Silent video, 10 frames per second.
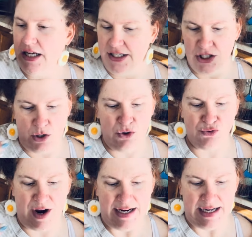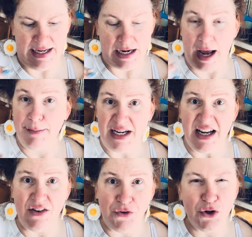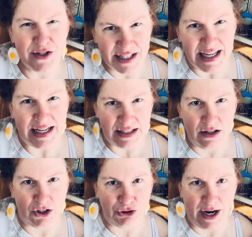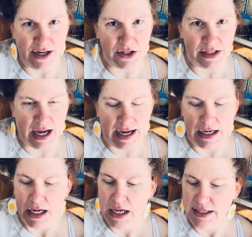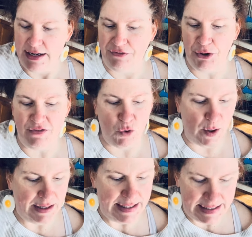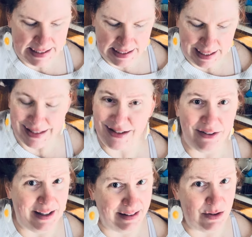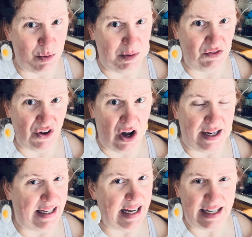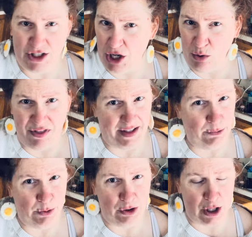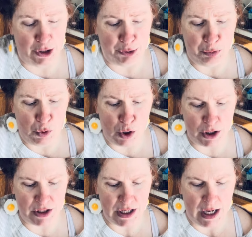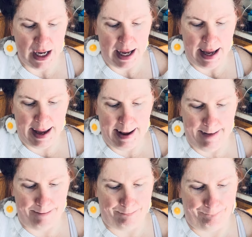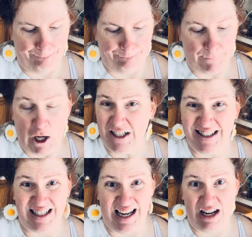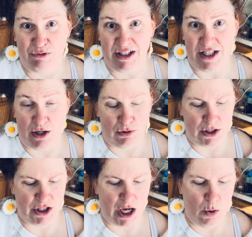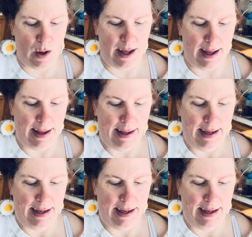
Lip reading: It soaks right in. I mean, if your skin is on the drier side. Now, if you have oily skin, I still think this would be fine. I don't think it would clog your pores. Um, Honestly, I really don't. So, I